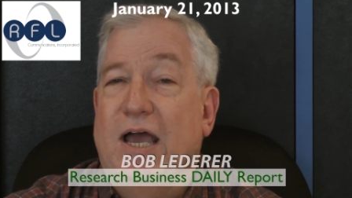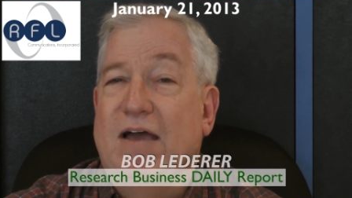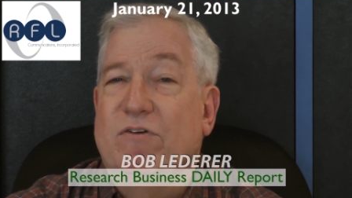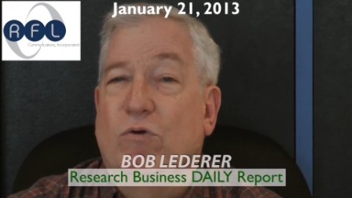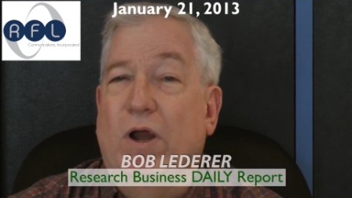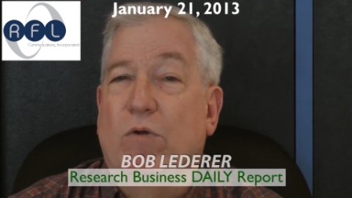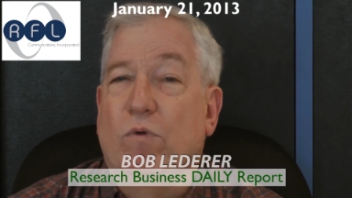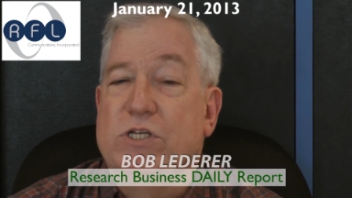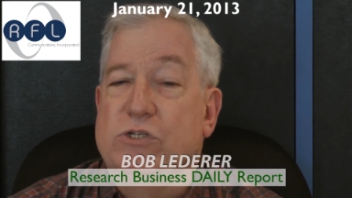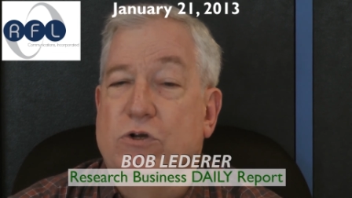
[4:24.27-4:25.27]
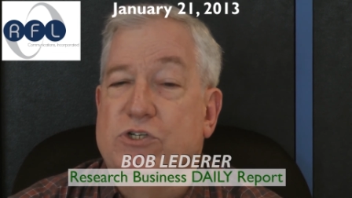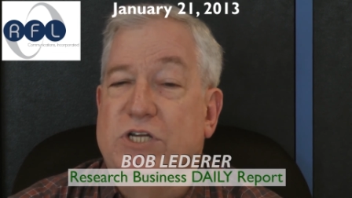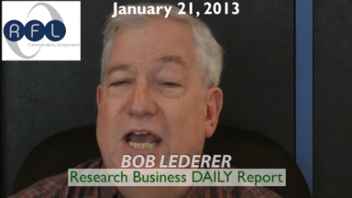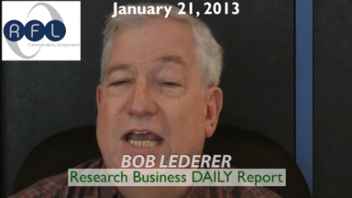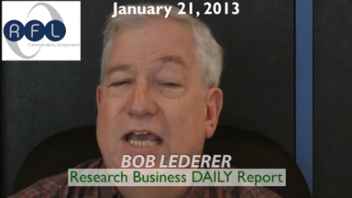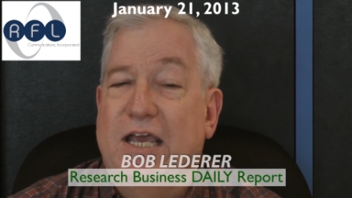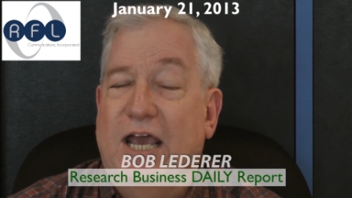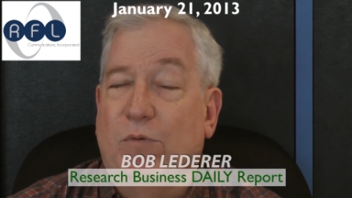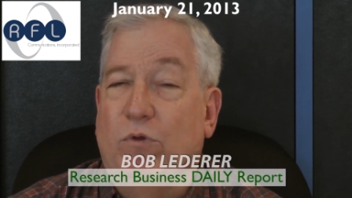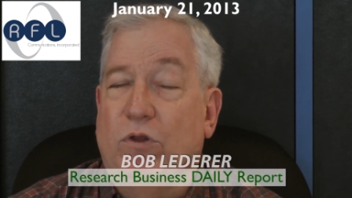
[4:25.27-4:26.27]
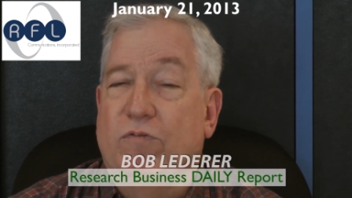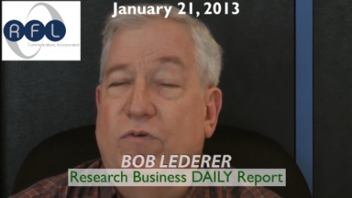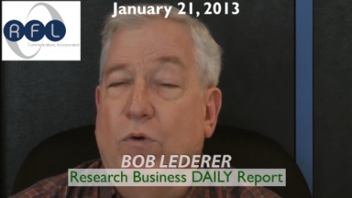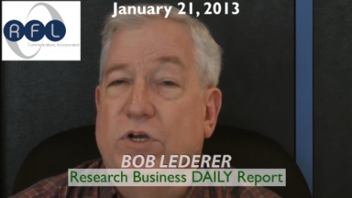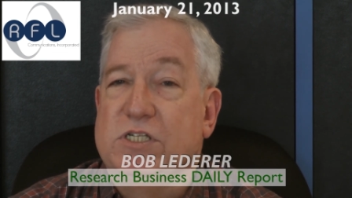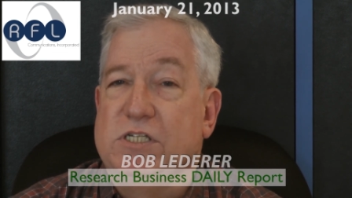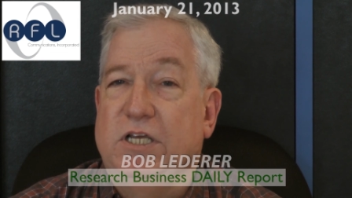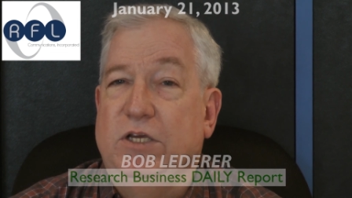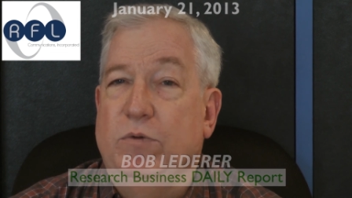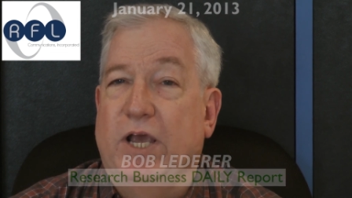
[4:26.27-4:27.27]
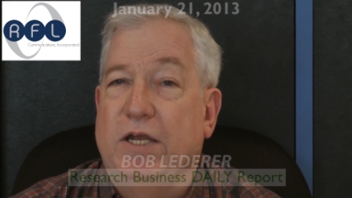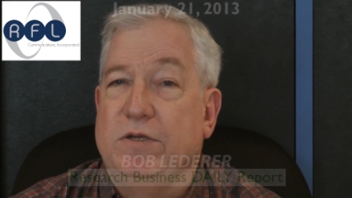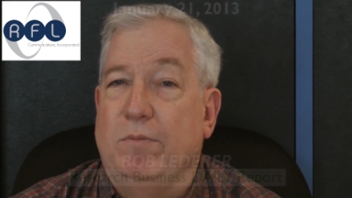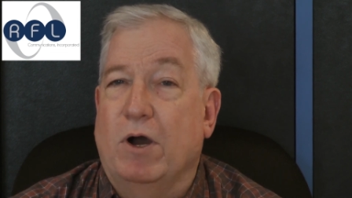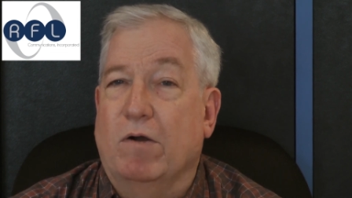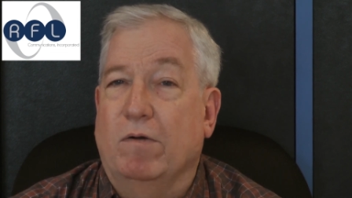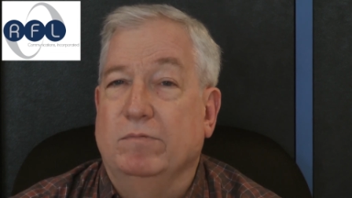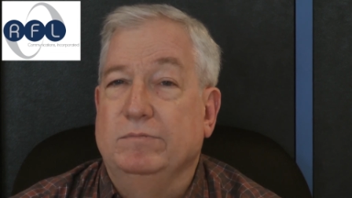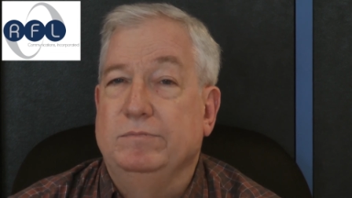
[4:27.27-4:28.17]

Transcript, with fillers: Have a great research day, and we'll look forward to seeing you again tomorrow.